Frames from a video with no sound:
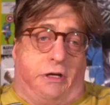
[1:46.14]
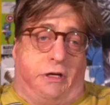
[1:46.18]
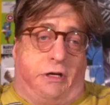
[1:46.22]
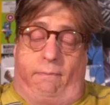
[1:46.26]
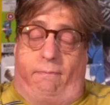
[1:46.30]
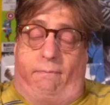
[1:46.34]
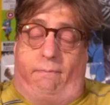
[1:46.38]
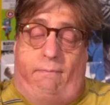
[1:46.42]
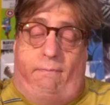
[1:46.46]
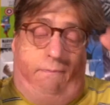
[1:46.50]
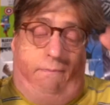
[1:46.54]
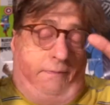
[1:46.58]

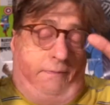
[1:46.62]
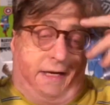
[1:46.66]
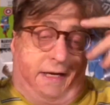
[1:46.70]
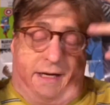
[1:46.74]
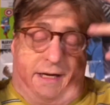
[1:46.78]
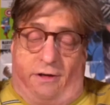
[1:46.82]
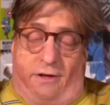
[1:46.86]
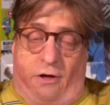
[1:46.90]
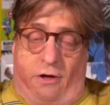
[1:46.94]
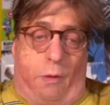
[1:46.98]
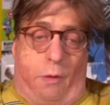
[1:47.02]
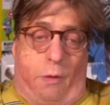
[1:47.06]
watching.
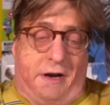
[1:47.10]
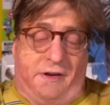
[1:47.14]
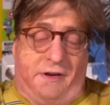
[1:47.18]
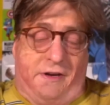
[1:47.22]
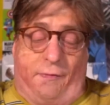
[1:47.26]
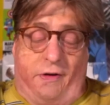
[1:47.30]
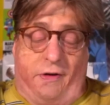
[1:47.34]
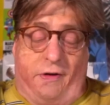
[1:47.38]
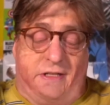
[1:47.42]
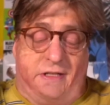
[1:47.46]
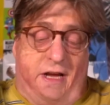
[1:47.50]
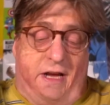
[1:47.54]
And go watch
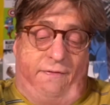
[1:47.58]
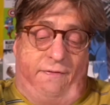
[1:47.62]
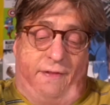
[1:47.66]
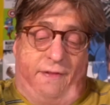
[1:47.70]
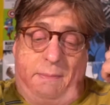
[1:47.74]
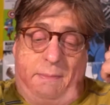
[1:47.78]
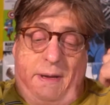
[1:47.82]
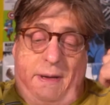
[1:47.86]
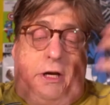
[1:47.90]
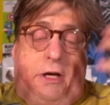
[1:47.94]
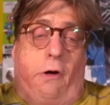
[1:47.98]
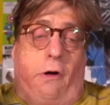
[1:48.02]
for yourself
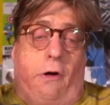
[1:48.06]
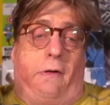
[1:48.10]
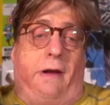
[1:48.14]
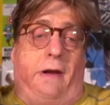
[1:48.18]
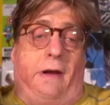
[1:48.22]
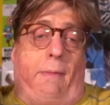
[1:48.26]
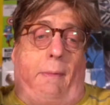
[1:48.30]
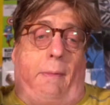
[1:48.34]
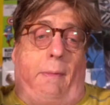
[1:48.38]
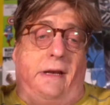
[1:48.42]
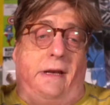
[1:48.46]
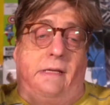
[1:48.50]
and make your own
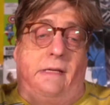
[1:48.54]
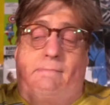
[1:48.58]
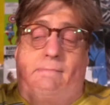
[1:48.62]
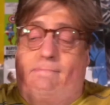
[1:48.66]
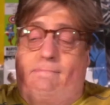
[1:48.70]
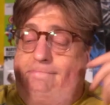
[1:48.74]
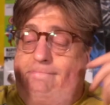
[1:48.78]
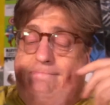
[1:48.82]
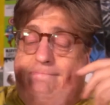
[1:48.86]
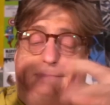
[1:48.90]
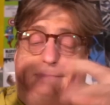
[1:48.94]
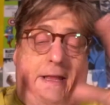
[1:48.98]
damn opinion.
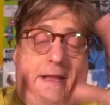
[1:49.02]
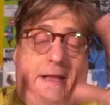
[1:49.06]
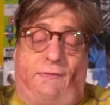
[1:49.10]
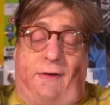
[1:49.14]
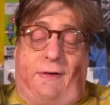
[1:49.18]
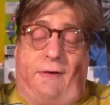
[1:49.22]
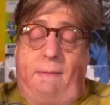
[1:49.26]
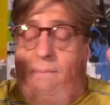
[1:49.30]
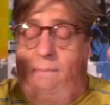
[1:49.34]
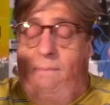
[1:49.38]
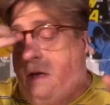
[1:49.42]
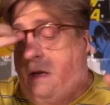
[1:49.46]
It's
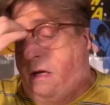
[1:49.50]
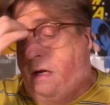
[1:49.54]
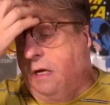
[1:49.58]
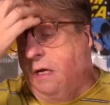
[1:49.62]
fine.